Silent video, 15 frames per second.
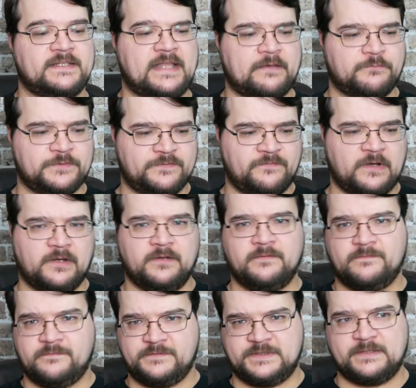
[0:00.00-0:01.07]
And that was very
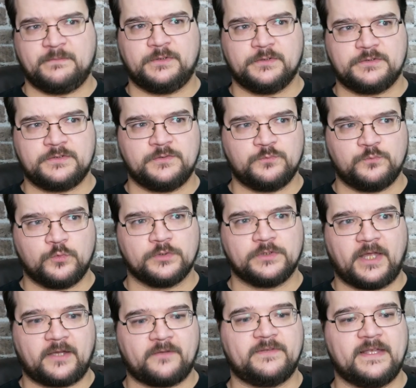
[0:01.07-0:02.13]
similar to the
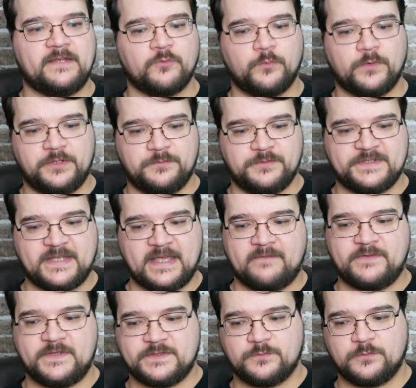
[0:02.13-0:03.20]
warlock flavor, where you just have
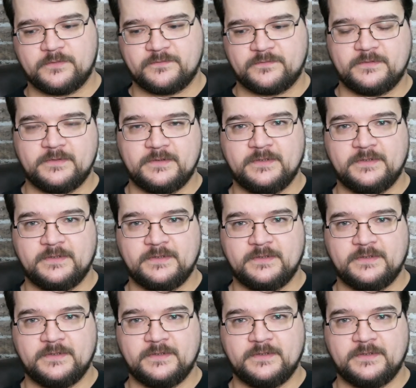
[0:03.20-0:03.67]
these sort of